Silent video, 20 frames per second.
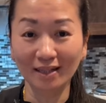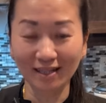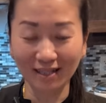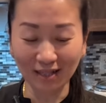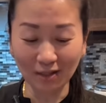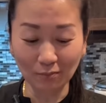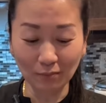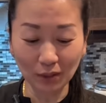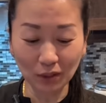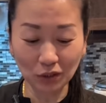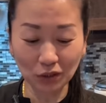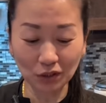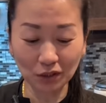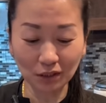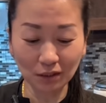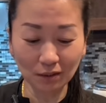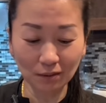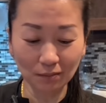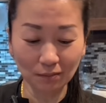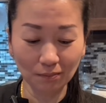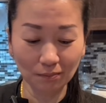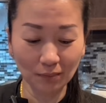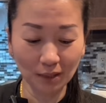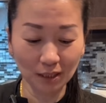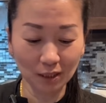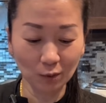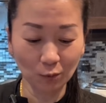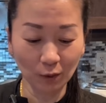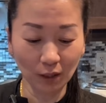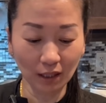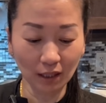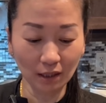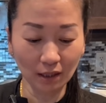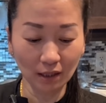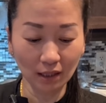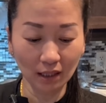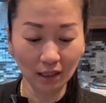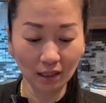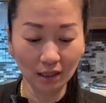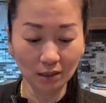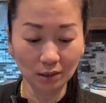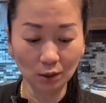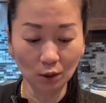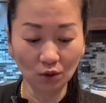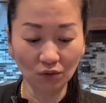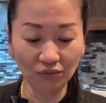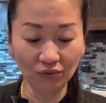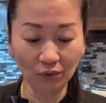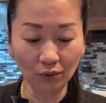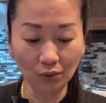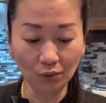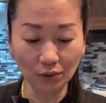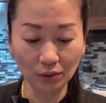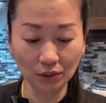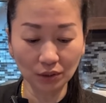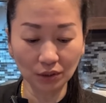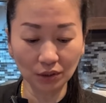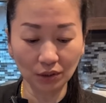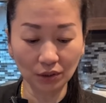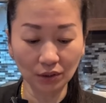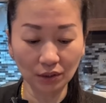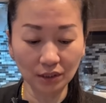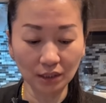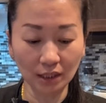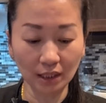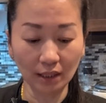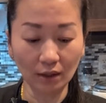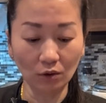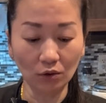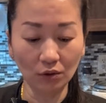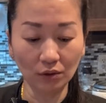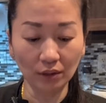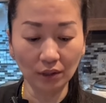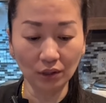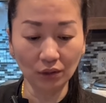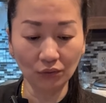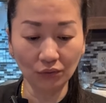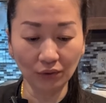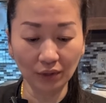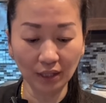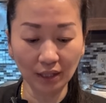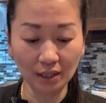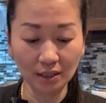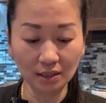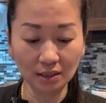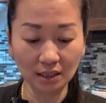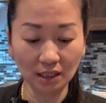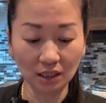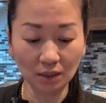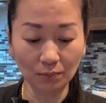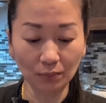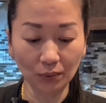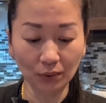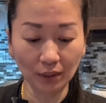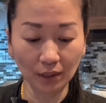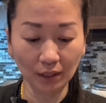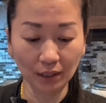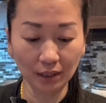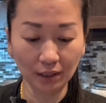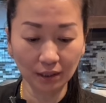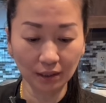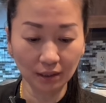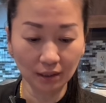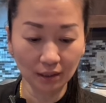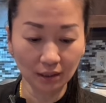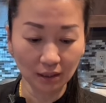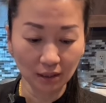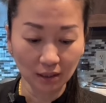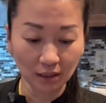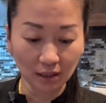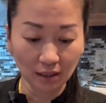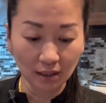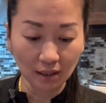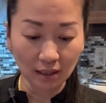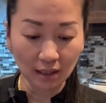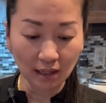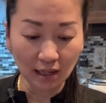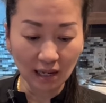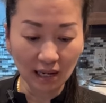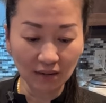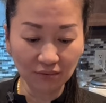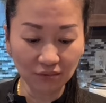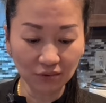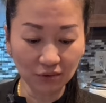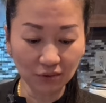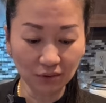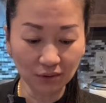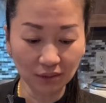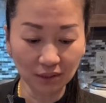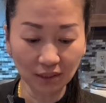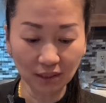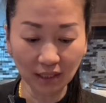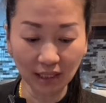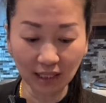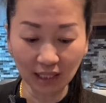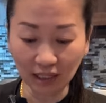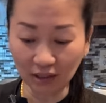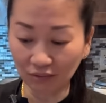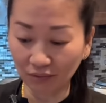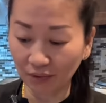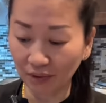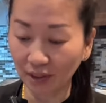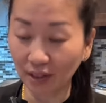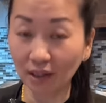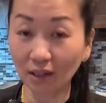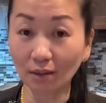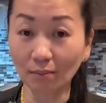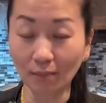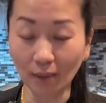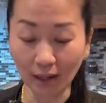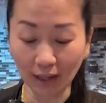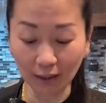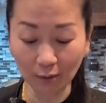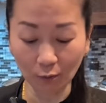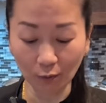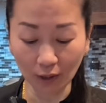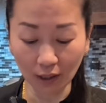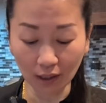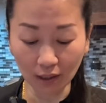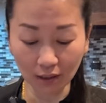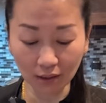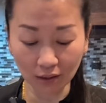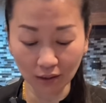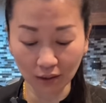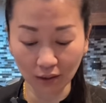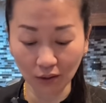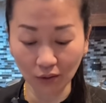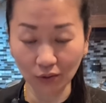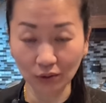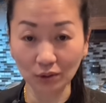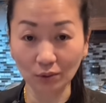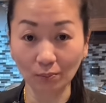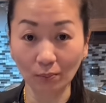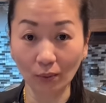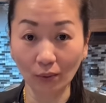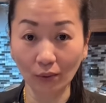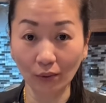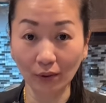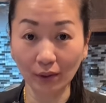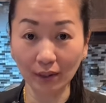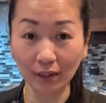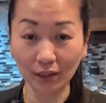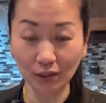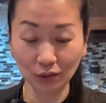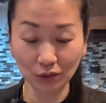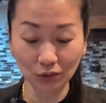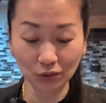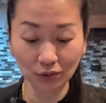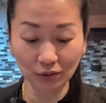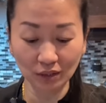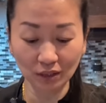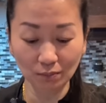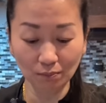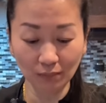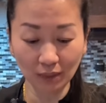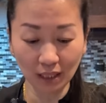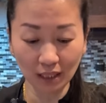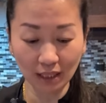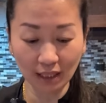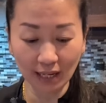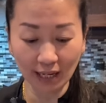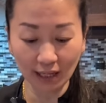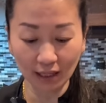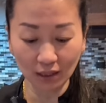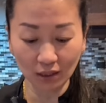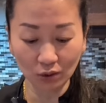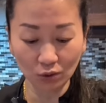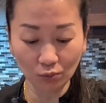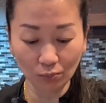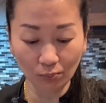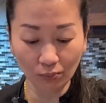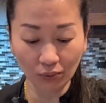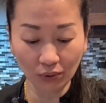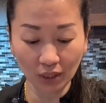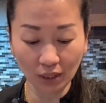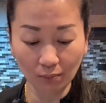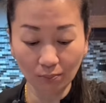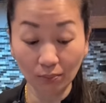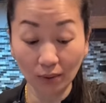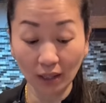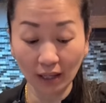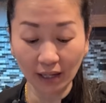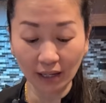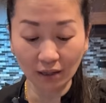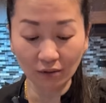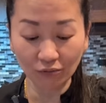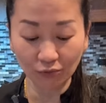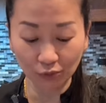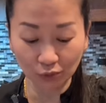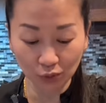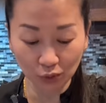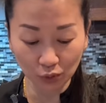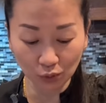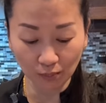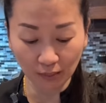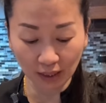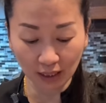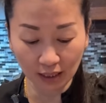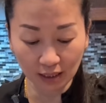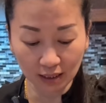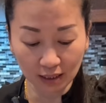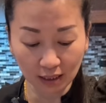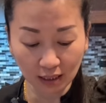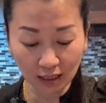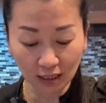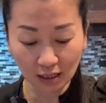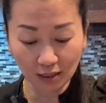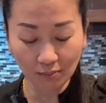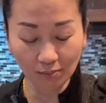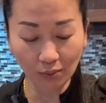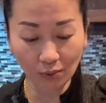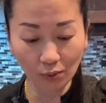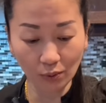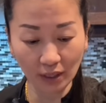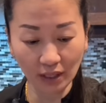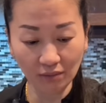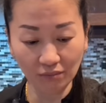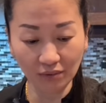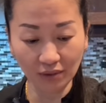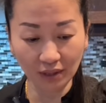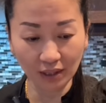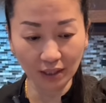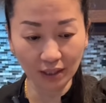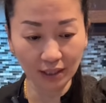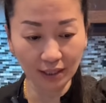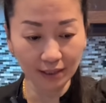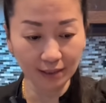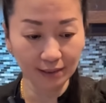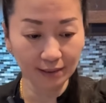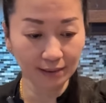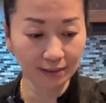The mixture, mix well and dissolve the cornstarch and all the ingredients that you put in here. After you see that everything combined well, you're going to pour it into this meat that you pre-blend for 2 minutes. Pour everything in here.